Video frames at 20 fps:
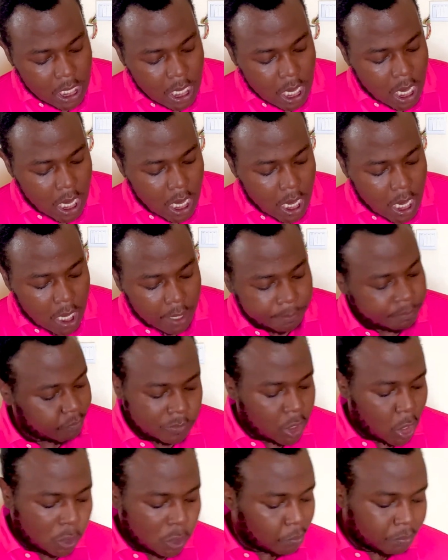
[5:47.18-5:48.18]
um,
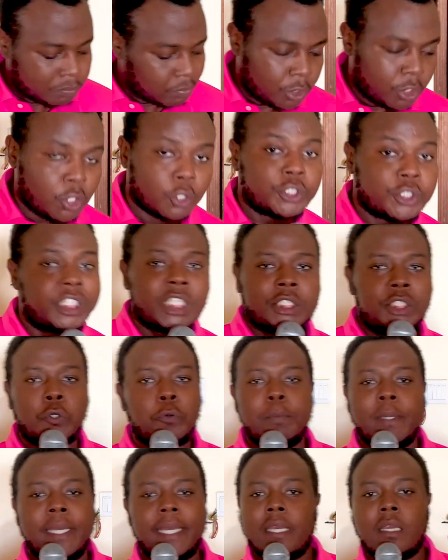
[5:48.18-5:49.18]
no. Your shit too
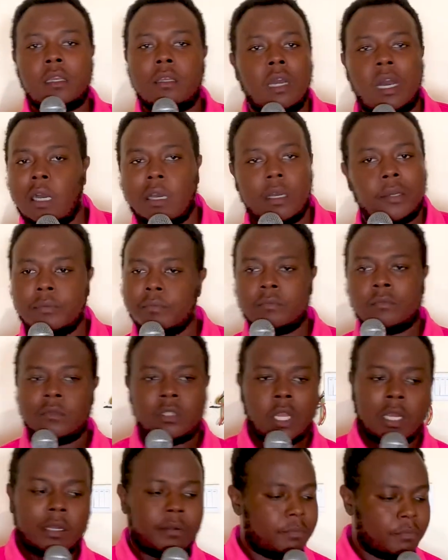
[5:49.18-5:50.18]
big. Uh-uh.
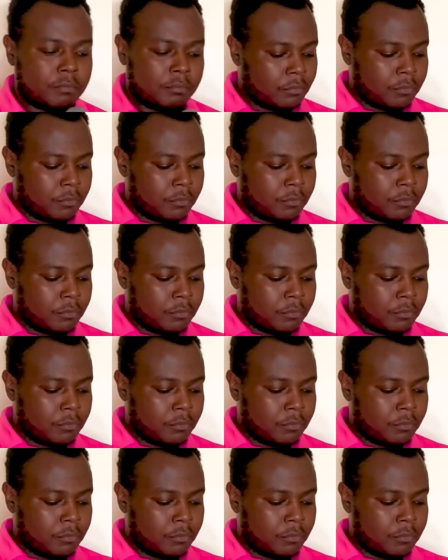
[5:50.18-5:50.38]
No.